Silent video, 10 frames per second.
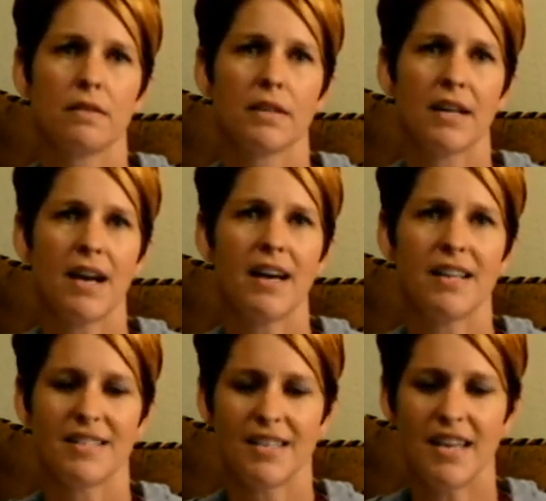God
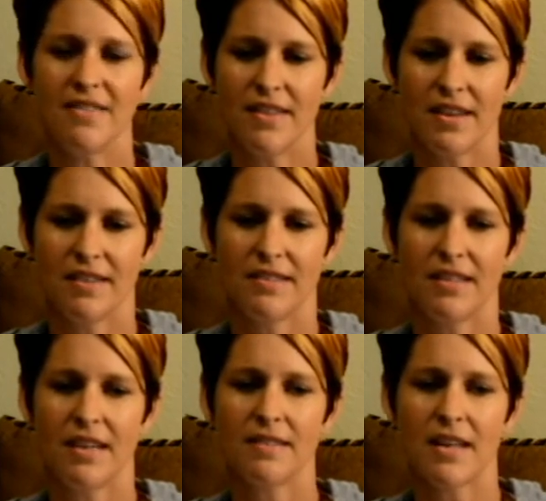is in this,
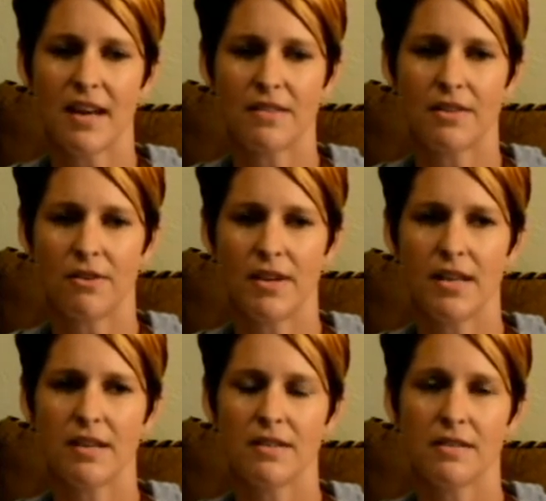and that it
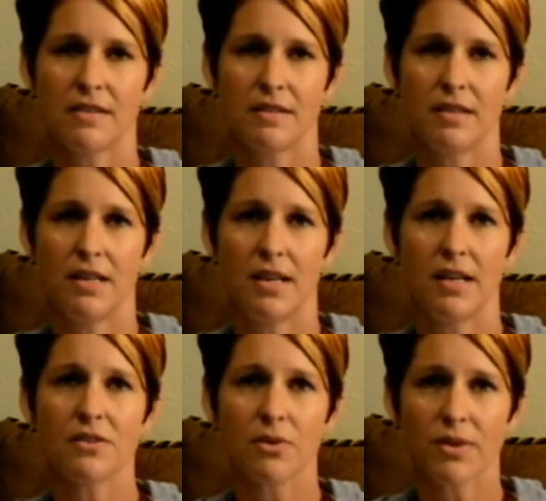
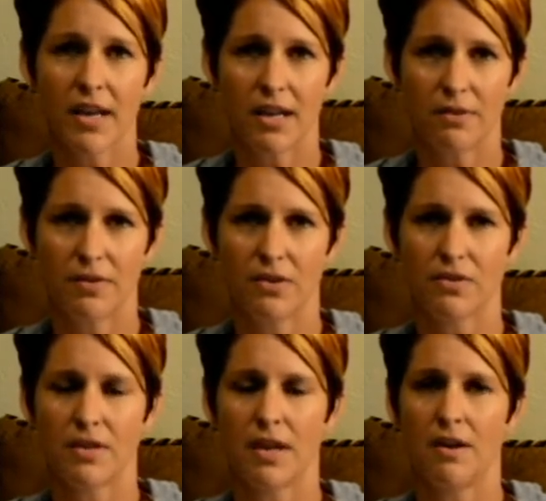is okay to feel
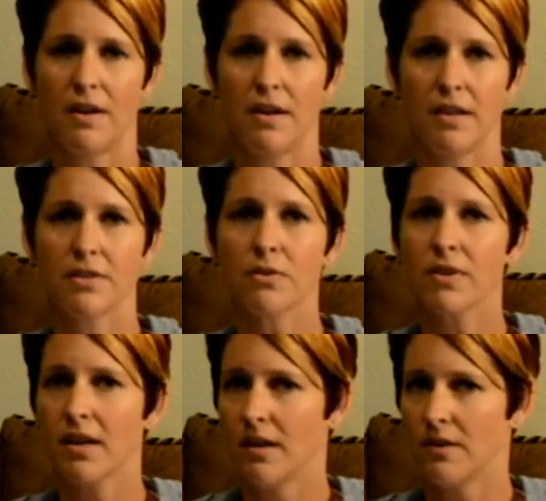scared. It is
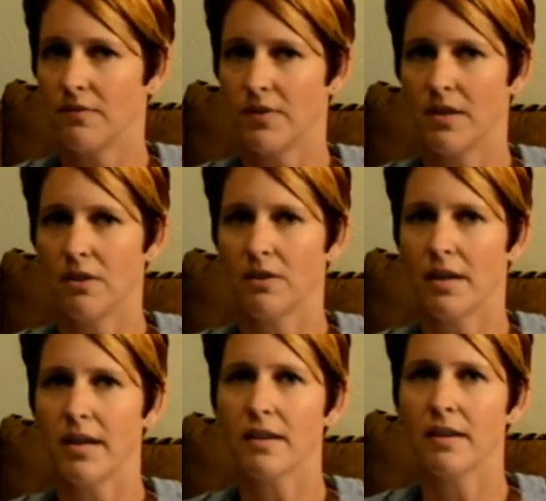okay to feel like